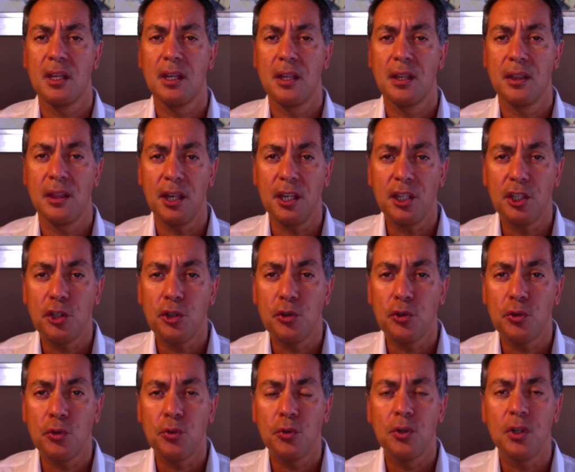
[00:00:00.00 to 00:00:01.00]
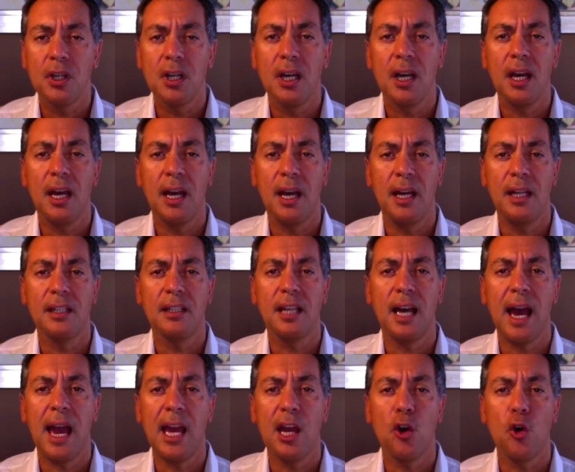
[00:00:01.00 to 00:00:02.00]
Thank you, and
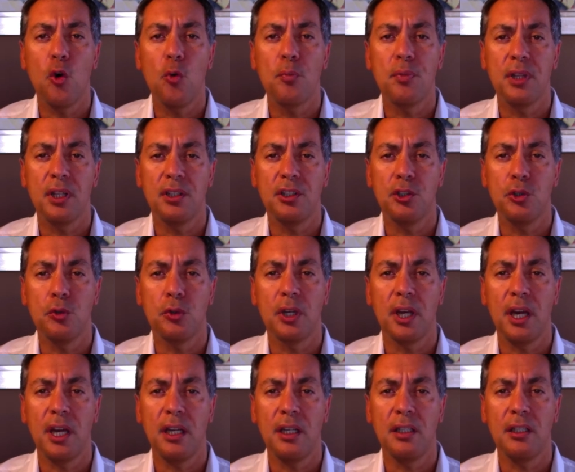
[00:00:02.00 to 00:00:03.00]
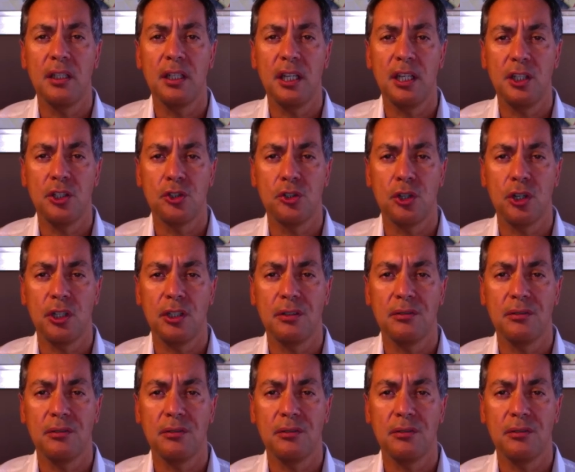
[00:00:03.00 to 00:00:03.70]
I hope that you can enjoy.